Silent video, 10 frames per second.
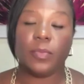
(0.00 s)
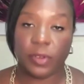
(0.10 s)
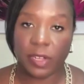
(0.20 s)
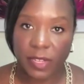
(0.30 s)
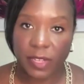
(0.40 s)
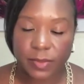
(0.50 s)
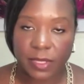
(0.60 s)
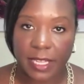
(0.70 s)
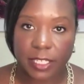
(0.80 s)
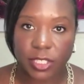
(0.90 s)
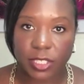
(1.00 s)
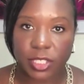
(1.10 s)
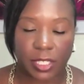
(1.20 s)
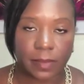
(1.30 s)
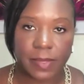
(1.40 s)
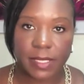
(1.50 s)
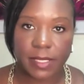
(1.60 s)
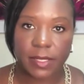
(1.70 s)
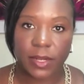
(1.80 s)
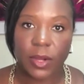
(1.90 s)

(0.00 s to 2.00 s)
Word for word: previous relationships,